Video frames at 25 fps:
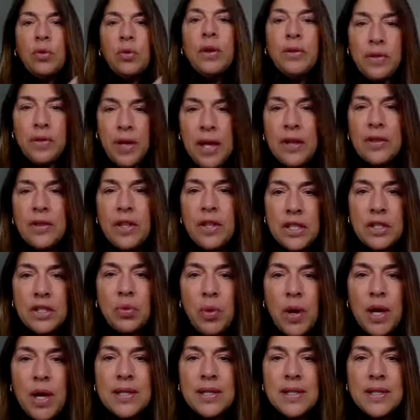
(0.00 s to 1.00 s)
we've got this
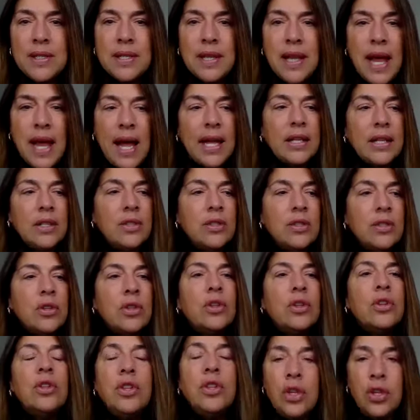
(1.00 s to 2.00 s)
one slot.
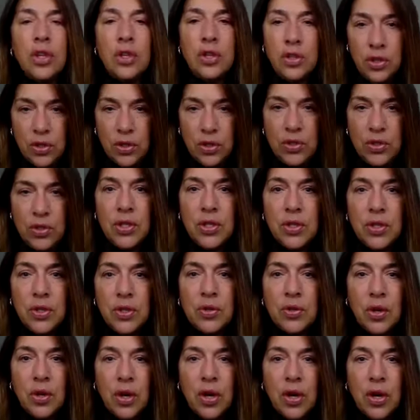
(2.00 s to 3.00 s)
You two
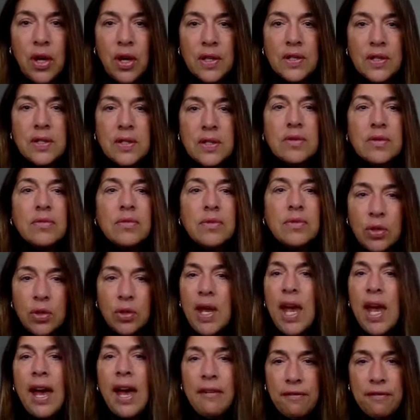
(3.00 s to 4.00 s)
girls, you
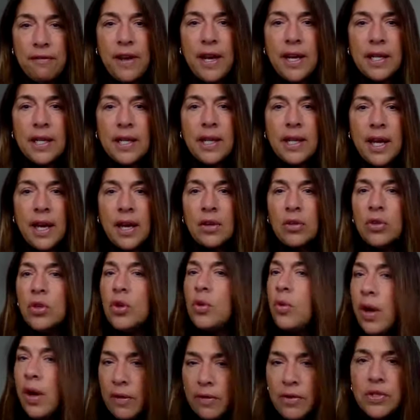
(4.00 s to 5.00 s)
can't fight it out.
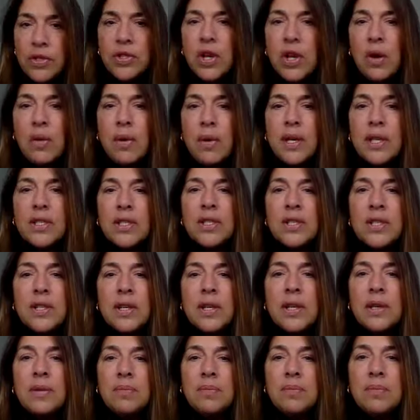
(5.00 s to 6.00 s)
Whoever's going
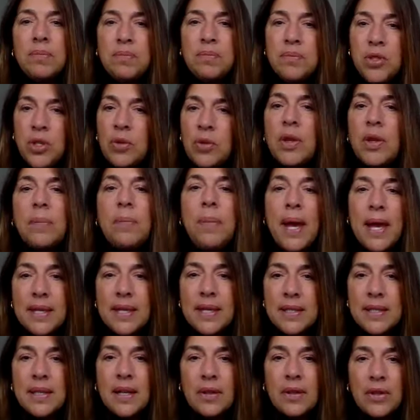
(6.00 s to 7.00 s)
to do the
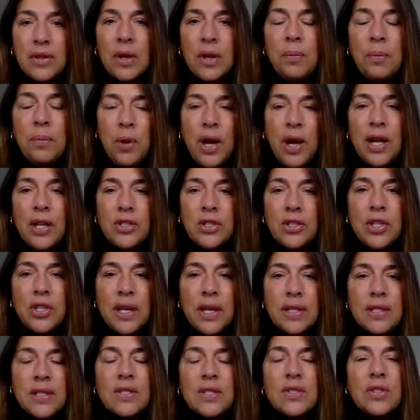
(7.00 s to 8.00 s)
best on their
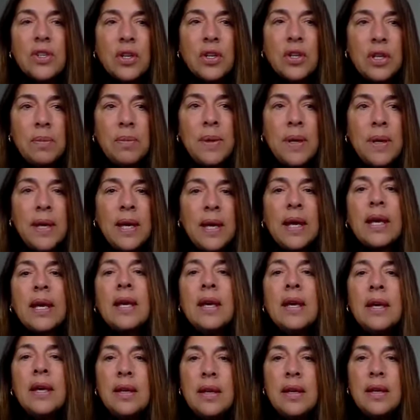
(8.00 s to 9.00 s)
project is going to be
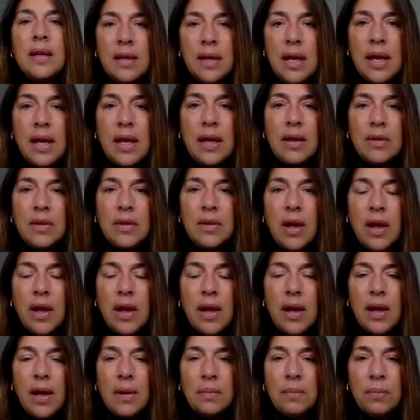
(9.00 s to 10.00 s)

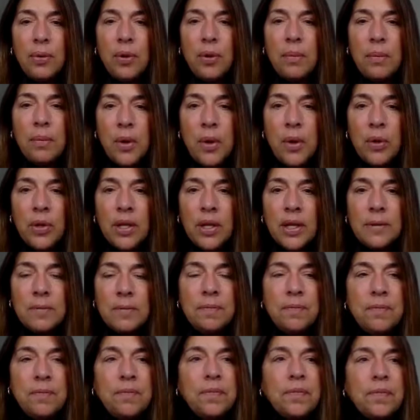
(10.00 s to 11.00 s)
promoted.
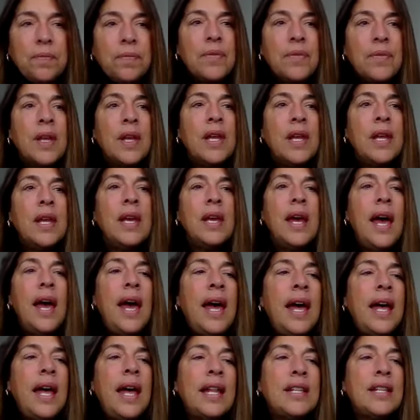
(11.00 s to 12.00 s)

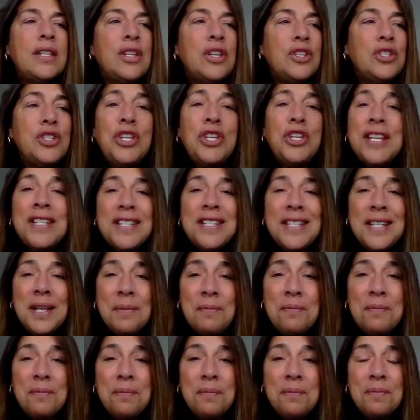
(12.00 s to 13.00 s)
And she ended
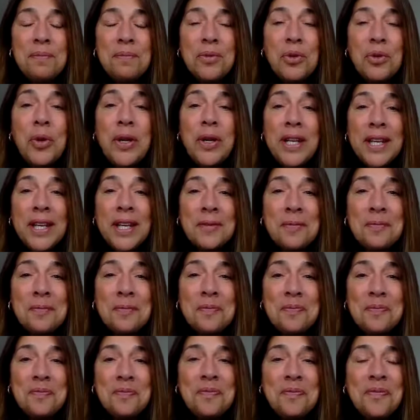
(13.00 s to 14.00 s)
up quitting.
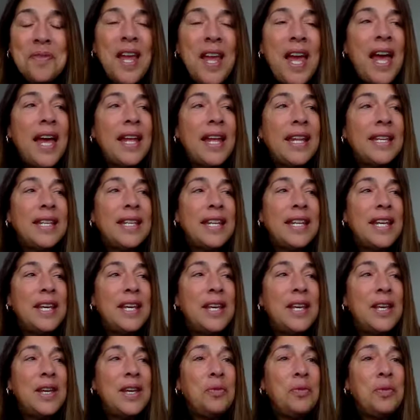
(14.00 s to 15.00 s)
And
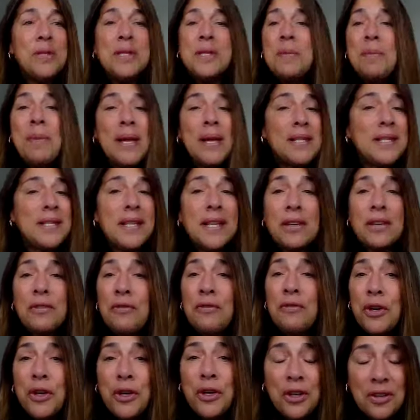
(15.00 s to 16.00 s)
it was the best thing
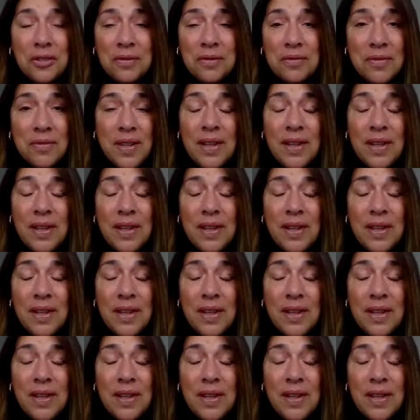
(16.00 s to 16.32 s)
for her,